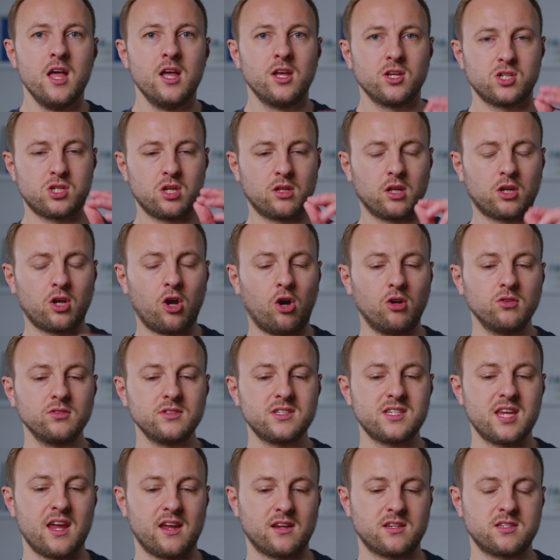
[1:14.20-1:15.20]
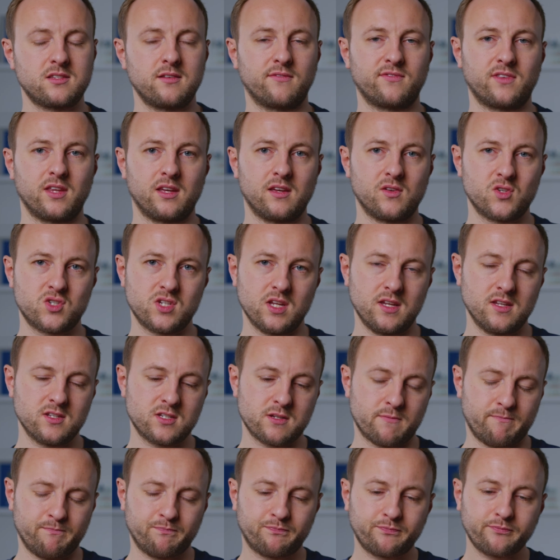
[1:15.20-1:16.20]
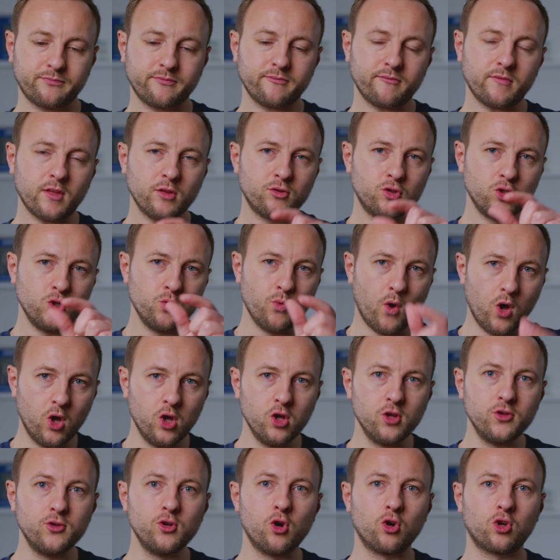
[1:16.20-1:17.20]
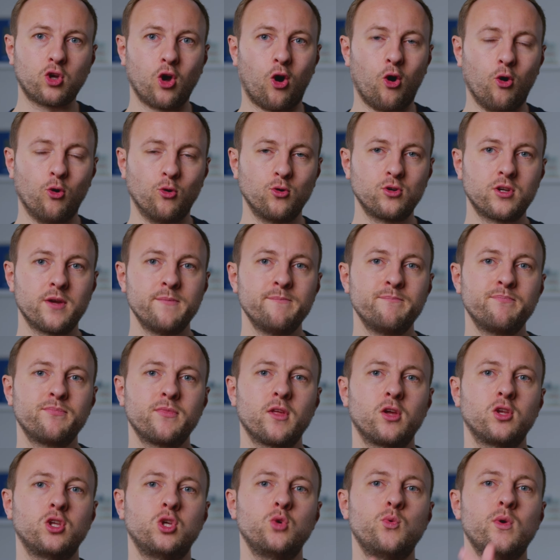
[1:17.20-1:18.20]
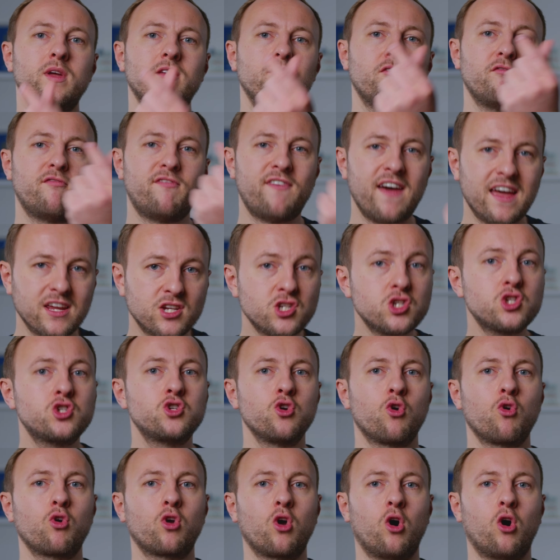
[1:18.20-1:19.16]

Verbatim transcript: So the context of this is that you earn your gold, you invest your